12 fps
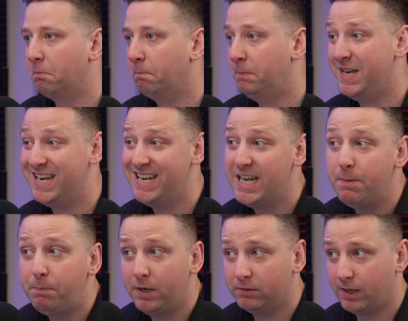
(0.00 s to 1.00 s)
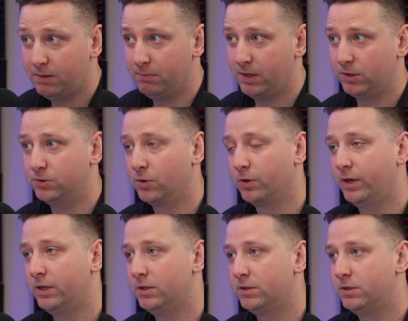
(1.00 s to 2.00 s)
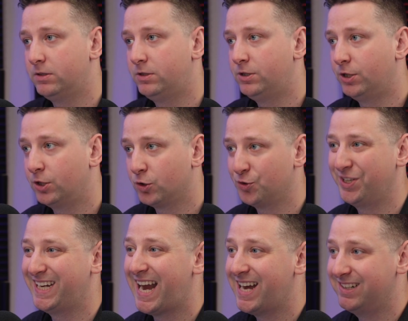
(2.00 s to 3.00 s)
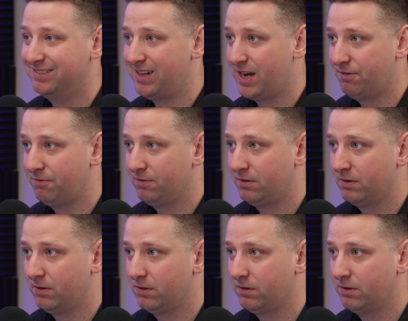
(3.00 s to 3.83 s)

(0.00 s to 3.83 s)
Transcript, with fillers: manipulate midichlorians to create life.